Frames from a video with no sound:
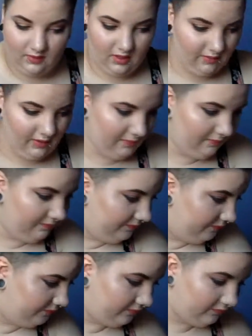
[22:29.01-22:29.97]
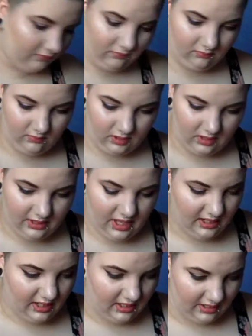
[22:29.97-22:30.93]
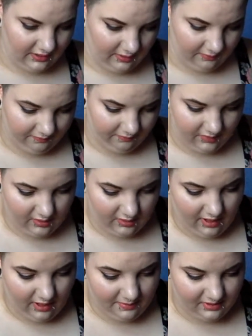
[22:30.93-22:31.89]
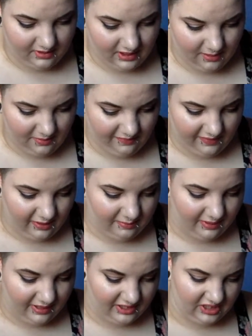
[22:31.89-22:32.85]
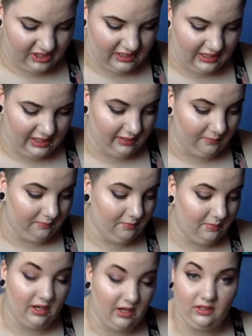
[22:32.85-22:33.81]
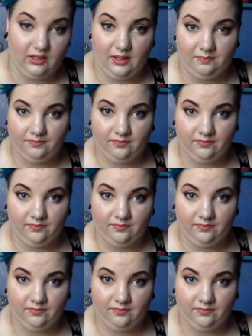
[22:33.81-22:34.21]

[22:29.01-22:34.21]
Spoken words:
Okay. That did nothing. So I'm just gonna be very blushy today, apparently.